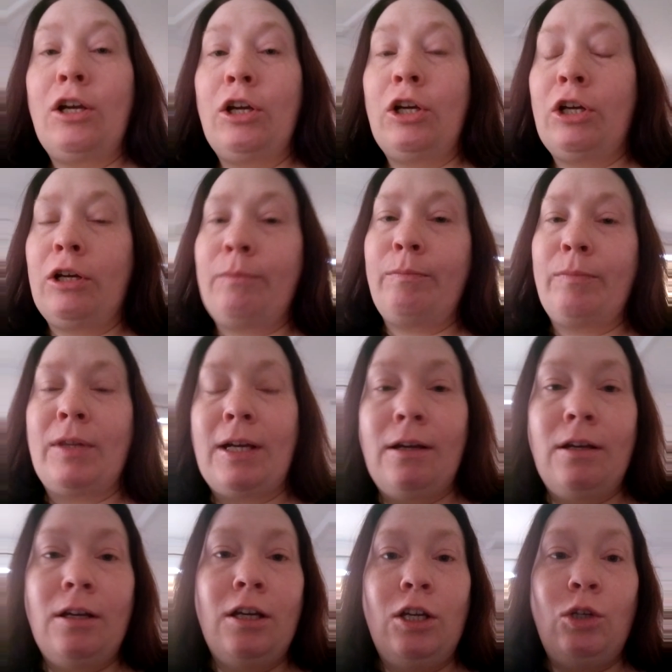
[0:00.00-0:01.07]

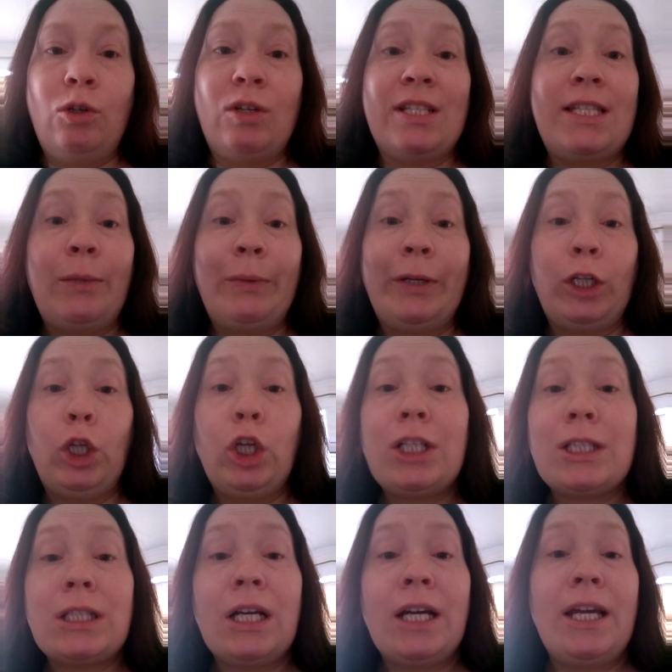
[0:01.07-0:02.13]
You can see what it
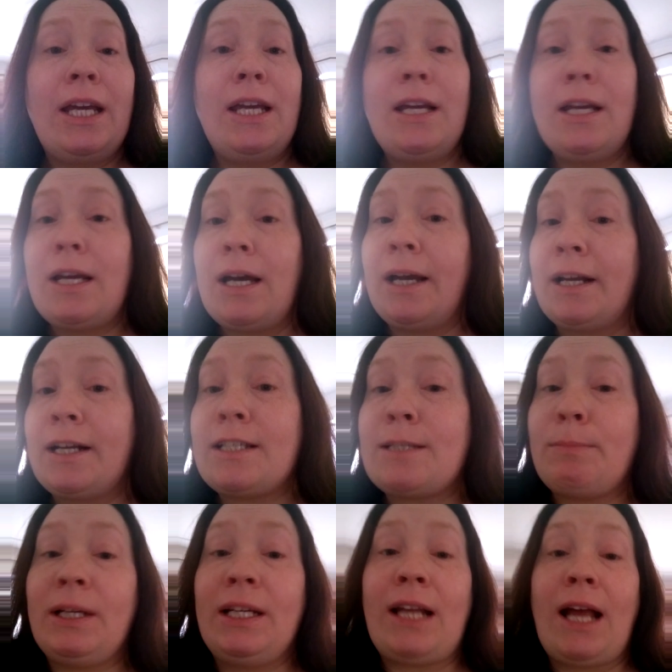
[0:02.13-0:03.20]
looks like. I
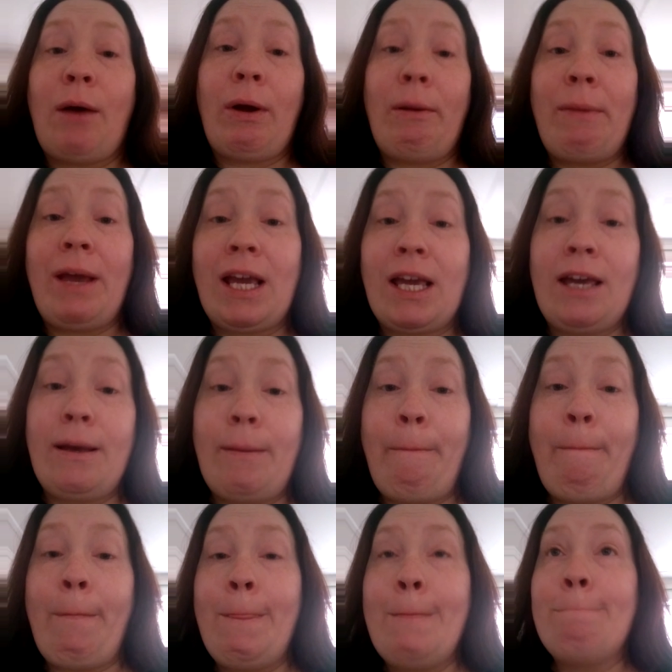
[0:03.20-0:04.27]
explain how I make it.
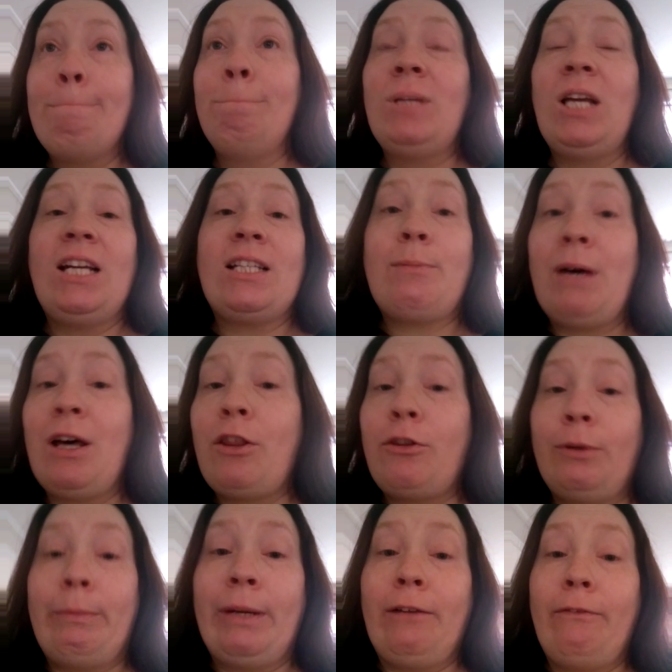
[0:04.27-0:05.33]
It's about a
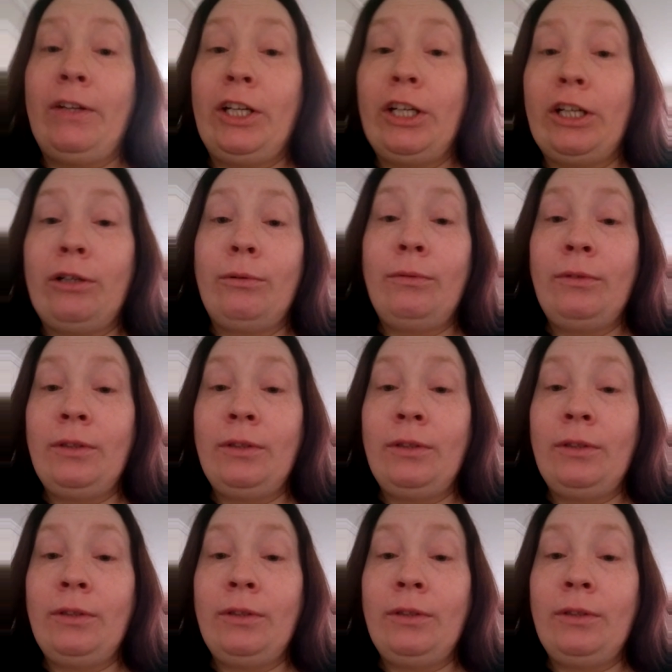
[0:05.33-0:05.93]
3-minute video,